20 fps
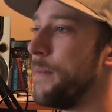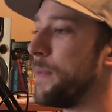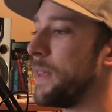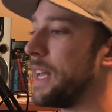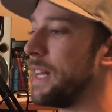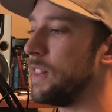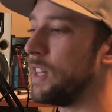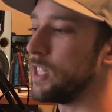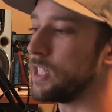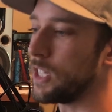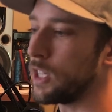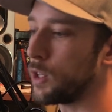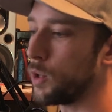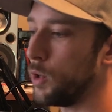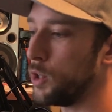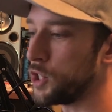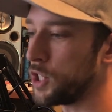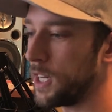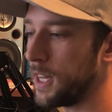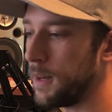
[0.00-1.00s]
in this
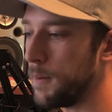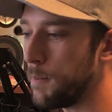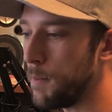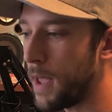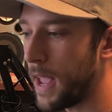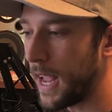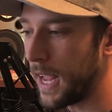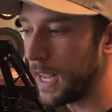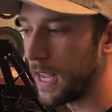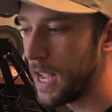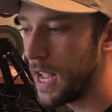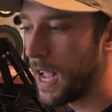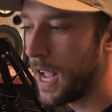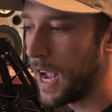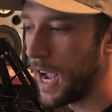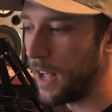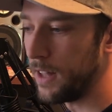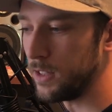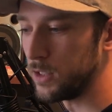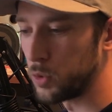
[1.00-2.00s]
enclosure in May.
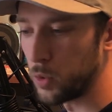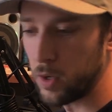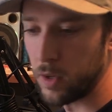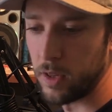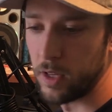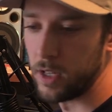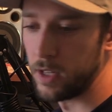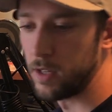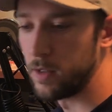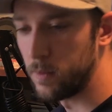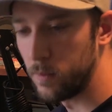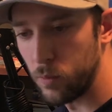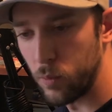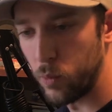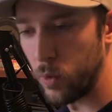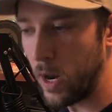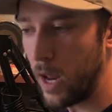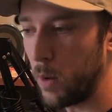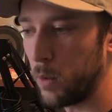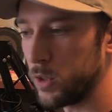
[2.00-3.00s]
And sort of
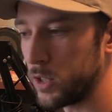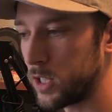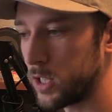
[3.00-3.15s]
what I was